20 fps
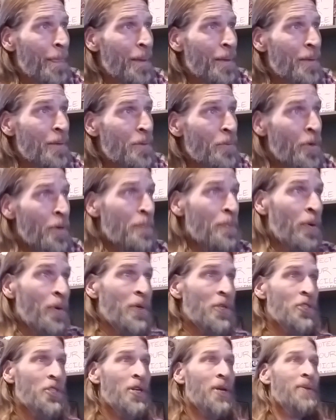
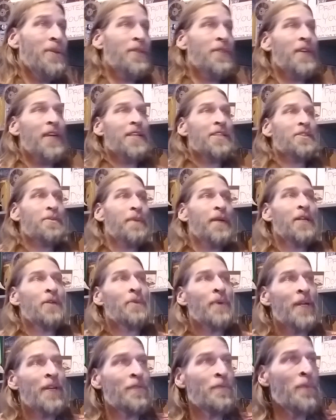Reports show that the estimated
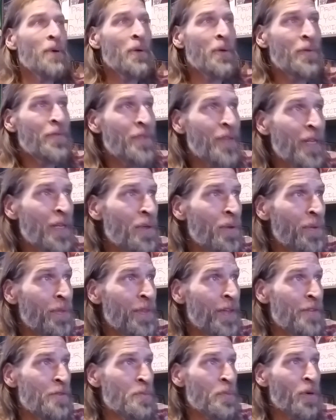rate of motor vehicle
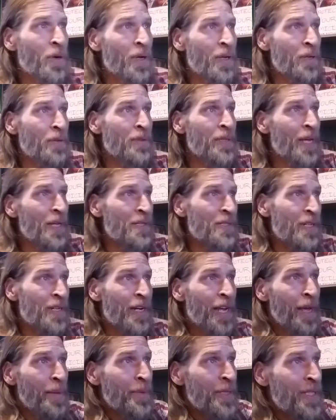thefts per 100,000
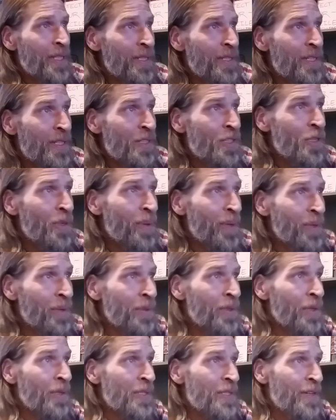inhabitants is
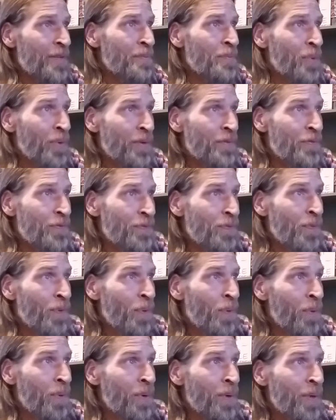
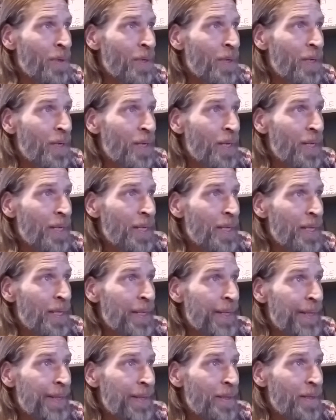237.4,
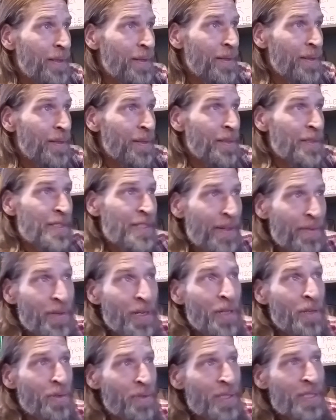
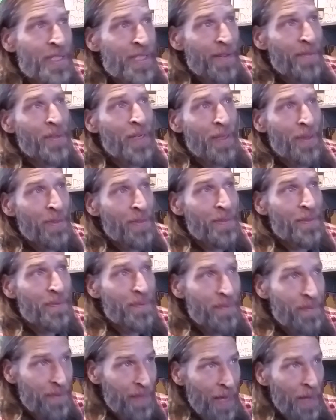
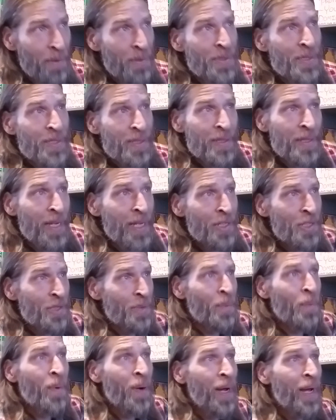770,000
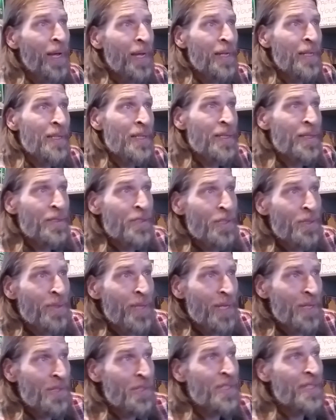nationwide in
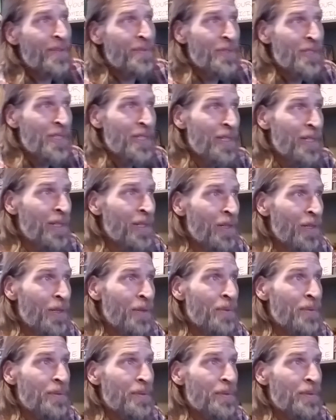2017 alone.